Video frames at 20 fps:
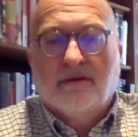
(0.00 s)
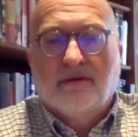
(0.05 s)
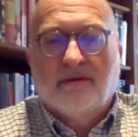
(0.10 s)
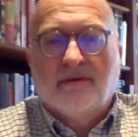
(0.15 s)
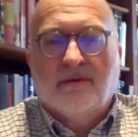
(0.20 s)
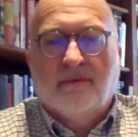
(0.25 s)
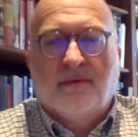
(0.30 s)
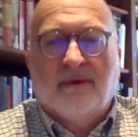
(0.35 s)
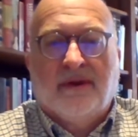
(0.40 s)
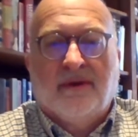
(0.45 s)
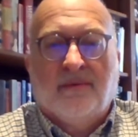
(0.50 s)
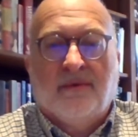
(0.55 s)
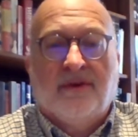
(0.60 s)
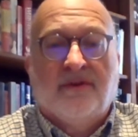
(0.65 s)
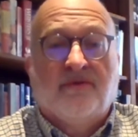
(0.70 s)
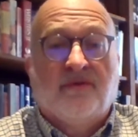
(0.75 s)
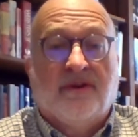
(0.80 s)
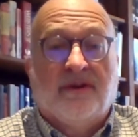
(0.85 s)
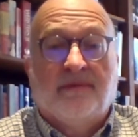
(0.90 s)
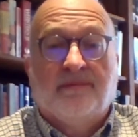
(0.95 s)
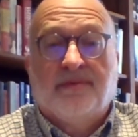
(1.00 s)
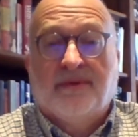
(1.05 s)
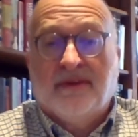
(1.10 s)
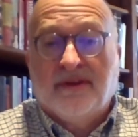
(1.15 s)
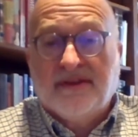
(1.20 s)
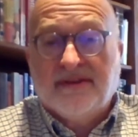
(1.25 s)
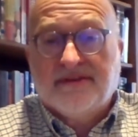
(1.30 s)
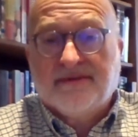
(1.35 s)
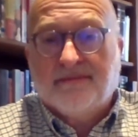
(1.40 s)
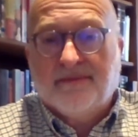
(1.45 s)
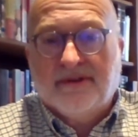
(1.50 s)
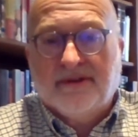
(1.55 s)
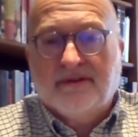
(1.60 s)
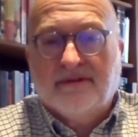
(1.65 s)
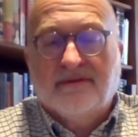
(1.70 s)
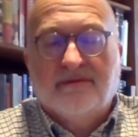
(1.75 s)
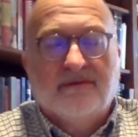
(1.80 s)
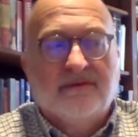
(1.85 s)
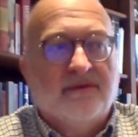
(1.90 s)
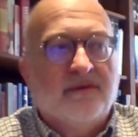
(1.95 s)
the way we treat
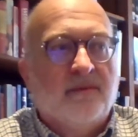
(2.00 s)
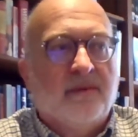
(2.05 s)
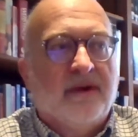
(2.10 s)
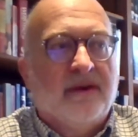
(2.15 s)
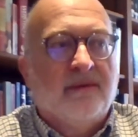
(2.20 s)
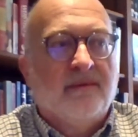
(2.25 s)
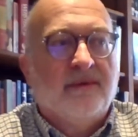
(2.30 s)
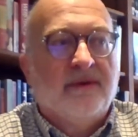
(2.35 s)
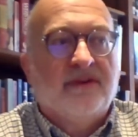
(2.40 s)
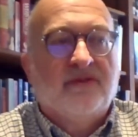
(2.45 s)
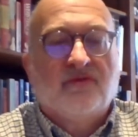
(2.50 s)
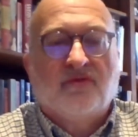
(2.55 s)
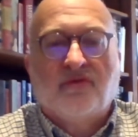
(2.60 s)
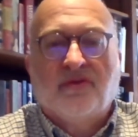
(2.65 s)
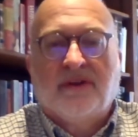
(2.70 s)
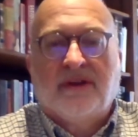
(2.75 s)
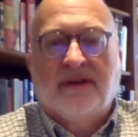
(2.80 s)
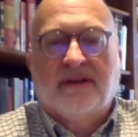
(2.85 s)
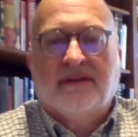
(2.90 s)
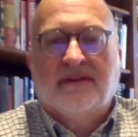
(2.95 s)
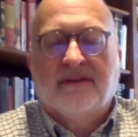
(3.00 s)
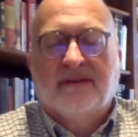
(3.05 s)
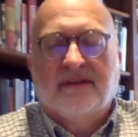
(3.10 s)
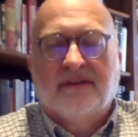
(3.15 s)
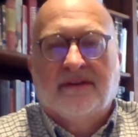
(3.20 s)
policemen, the way we treat